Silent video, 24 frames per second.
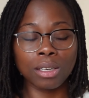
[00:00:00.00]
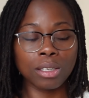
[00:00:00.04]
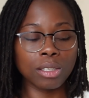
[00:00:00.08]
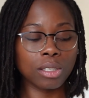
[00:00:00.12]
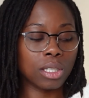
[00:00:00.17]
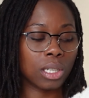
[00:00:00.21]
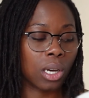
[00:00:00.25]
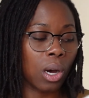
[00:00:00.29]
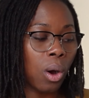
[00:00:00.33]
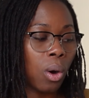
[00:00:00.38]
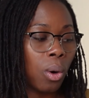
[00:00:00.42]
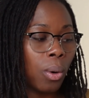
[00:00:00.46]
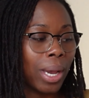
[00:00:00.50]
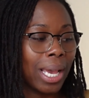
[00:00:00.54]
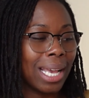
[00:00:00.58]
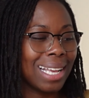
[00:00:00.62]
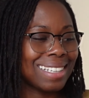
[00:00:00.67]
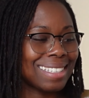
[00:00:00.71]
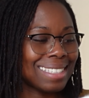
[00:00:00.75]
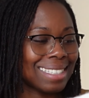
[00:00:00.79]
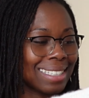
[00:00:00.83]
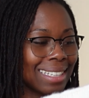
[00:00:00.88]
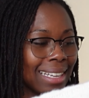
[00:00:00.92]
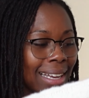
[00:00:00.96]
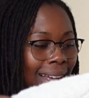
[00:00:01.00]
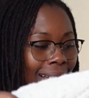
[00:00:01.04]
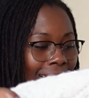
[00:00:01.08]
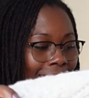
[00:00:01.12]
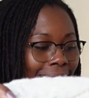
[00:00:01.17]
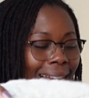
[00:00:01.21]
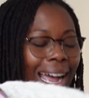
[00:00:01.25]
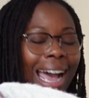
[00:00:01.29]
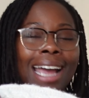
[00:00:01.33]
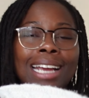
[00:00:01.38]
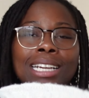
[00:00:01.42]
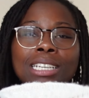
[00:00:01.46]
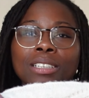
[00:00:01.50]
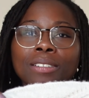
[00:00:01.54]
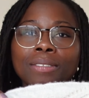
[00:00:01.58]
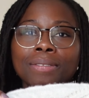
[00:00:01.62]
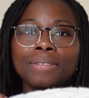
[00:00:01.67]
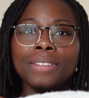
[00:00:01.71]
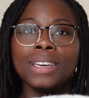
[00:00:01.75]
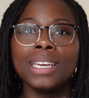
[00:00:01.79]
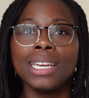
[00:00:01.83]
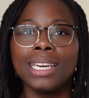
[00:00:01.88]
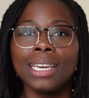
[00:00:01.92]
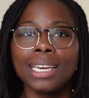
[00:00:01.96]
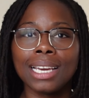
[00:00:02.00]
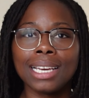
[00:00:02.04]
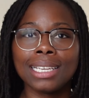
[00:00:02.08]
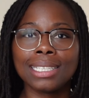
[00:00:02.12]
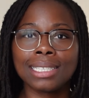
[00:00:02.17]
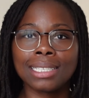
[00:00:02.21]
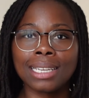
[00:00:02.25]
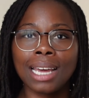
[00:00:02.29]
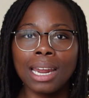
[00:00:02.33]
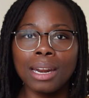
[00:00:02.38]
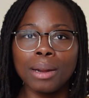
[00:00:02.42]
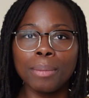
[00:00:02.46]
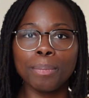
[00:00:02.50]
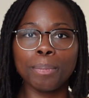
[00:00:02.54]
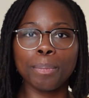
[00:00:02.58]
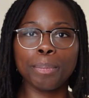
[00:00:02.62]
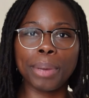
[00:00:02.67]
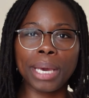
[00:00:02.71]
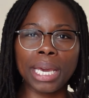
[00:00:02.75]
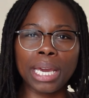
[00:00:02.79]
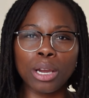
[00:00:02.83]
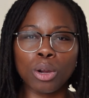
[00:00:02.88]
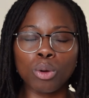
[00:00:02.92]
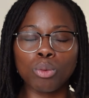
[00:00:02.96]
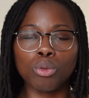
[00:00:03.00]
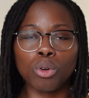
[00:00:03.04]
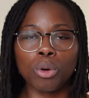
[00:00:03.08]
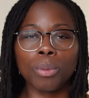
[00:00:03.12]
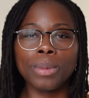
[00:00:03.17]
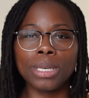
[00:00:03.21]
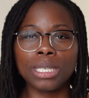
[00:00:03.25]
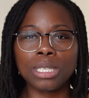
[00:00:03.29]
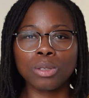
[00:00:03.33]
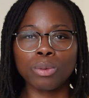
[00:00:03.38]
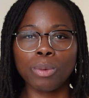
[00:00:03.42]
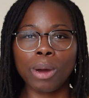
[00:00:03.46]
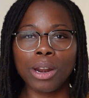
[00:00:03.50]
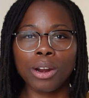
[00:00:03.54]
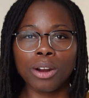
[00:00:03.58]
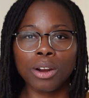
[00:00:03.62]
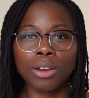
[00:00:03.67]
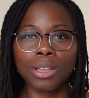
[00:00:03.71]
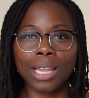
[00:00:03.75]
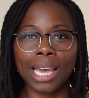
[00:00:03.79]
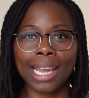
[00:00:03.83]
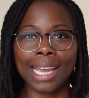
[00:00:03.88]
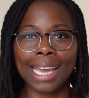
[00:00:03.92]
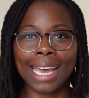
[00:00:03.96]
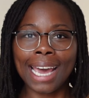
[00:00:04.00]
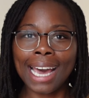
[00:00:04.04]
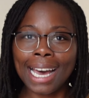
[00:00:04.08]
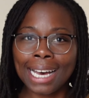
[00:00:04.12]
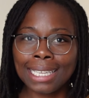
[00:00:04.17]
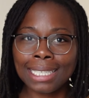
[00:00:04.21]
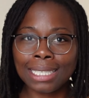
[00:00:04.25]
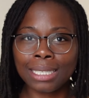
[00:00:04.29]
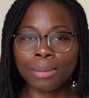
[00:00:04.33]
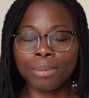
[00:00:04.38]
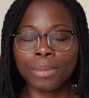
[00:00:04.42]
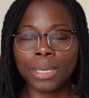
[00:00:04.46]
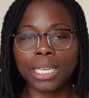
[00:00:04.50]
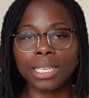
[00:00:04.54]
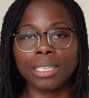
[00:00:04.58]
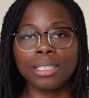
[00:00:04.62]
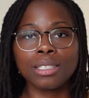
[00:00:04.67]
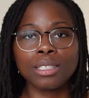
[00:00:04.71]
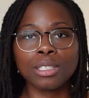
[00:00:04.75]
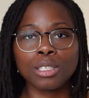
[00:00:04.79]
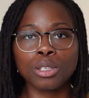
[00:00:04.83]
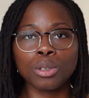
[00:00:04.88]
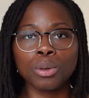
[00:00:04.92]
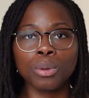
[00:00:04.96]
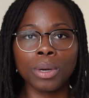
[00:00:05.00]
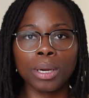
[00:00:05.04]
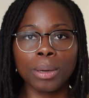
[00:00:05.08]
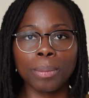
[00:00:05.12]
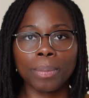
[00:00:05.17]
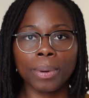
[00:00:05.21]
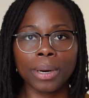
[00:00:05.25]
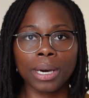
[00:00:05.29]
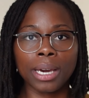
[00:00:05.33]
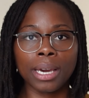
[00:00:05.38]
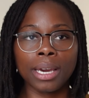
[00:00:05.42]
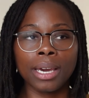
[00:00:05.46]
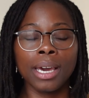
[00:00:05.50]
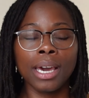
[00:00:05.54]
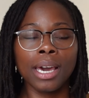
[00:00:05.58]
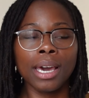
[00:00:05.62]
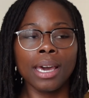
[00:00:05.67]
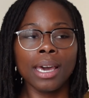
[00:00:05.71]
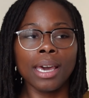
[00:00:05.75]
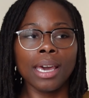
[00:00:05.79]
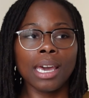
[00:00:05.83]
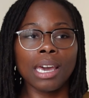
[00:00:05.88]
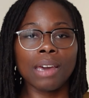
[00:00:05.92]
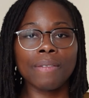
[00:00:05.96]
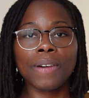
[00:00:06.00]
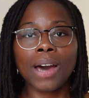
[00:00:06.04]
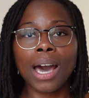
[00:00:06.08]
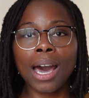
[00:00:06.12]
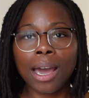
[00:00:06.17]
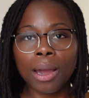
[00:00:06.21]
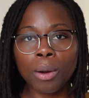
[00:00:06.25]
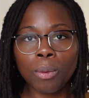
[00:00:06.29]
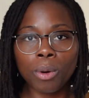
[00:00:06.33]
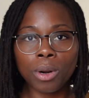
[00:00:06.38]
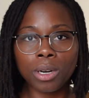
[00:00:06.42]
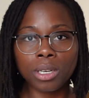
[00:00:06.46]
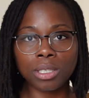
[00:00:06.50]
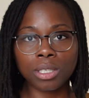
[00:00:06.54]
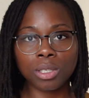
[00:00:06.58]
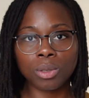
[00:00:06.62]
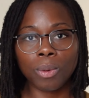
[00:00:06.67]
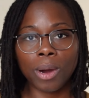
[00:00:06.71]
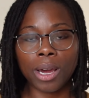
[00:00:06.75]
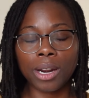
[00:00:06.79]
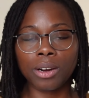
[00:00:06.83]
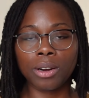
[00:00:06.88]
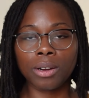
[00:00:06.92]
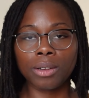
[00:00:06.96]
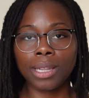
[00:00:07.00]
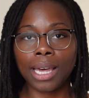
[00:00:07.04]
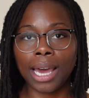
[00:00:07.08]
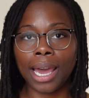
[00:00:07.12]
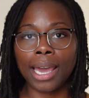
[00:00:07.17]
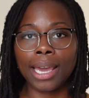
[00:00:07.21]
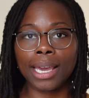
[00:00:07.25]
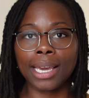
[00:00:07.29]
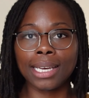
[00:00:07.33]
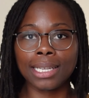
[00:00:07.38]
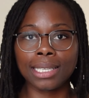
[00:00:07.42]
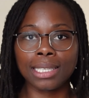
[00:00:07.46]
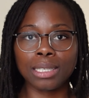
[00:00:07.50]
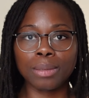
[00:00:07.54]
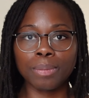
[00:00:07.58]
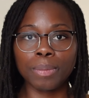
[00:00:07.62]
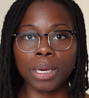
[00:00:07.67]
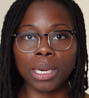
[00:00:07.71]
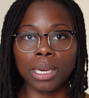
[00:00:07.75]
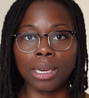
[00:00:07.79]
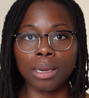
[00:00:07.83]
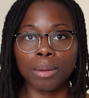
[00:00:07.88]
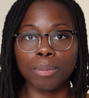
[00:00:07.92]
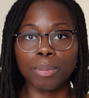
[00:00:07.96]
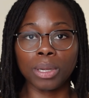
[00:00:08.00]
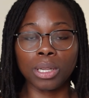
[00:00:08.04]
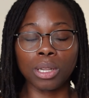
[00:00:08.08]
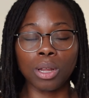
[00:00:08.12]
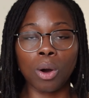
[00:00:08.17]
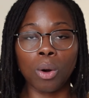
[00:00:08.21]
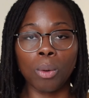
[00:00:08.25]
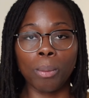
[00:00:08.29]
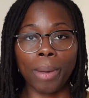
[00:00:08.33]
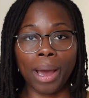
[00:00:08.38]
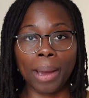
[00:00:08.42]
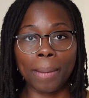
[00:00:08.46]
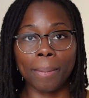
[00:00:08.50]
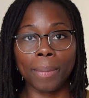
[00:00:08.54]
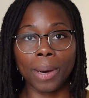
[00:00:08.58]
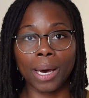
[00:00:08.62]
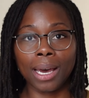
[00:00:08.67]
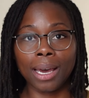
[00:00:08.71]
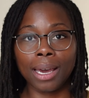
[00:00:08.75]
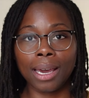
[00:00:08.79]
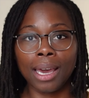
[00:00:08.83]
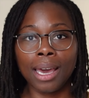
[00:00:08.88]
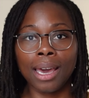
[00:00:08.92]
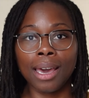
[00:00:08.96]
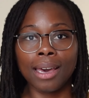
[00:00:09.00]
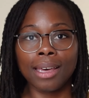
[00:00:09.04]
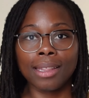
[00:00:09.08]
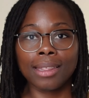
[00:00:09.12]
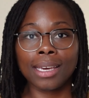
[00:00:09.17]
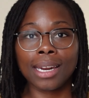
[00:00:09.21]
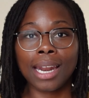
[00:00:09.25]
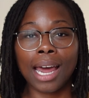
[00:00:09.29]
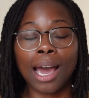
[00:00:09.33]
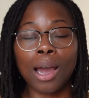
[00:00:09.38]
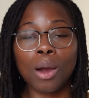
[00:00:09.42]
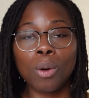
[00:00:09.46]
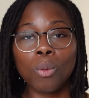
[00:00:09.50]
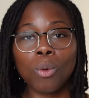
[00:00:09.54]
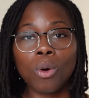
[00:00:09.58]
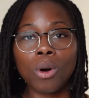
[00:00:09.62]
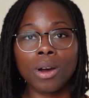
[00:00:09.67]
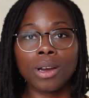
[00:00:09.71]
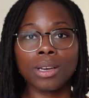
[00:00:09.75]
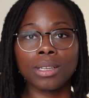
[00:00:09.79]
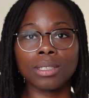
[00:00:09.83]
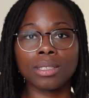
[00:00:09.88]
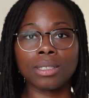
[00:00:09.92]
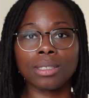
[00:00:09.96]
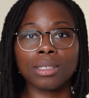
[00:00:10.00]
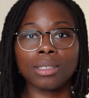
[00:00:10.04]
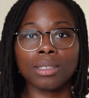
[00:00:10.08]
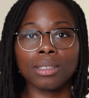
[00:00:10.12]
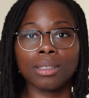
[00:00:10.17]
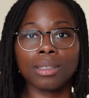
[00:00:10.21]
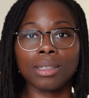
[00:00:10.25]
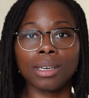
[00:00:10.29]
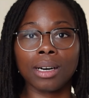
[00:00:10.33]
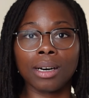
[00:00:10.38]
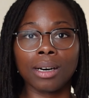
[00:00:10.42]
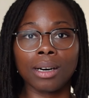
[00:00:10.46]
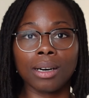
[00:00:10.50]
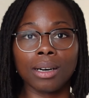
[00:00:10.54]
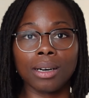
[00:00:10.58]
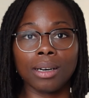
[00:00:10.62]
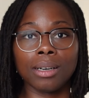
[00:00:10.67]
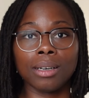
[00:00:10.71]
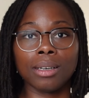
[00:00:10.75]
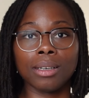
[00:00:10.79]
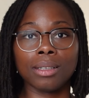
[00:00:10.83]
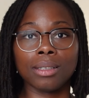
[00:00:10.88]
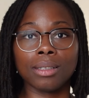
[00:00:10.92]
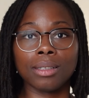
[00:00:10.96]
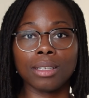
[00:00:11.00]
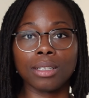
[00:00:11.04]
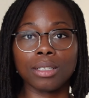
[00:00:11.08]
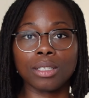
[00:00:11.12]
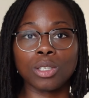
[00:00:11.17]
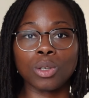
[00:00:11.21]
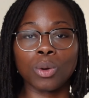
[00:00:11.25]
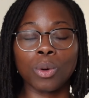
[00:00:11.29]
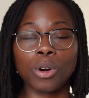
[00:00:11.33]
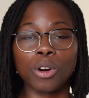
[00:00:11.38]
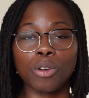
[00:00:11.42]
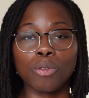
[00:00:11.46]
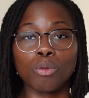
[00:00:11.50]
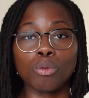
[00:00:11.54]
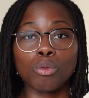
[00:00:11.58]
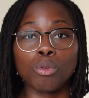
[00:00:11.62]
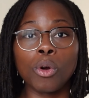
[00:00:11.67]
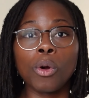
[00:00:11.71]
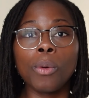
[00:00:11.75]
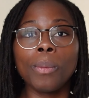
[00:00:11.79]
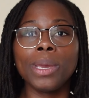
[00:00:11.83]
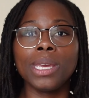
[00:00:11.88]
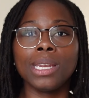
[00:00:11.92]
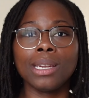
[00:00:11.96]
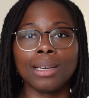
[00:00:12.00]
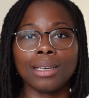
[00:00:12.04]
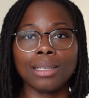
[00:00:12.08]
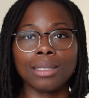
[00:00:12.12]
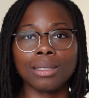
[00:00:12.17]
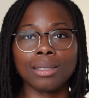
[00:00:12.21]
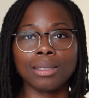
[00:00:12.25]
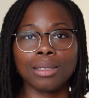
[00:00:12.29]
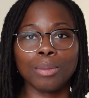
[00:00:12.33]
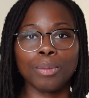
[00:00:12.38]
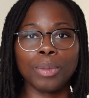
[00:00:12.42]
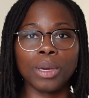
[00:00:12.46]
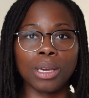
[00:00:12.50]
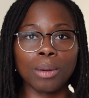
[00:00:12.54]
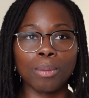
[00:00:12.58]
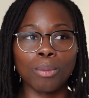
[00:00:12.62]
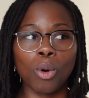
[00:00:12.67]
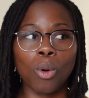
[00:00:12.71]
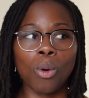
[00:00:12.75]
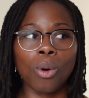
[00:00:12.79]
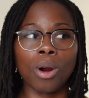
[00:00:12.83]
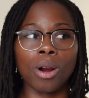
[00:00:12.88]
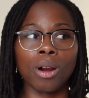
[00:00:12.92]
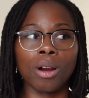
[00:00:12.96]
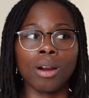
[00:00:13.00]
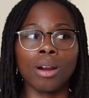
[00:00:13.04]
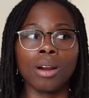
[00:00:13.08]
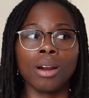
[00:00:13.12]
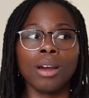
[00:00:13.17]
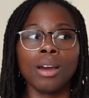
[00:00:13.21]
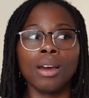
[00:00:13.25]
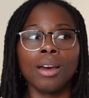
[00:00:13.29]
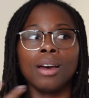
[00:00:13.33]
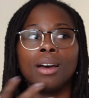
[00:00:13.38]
So it's kind of fitted. It's not a big roomy sweater, like it has some ease to it, but if I want a sweater that hits me below my butt, then I want the sort of roominess to be more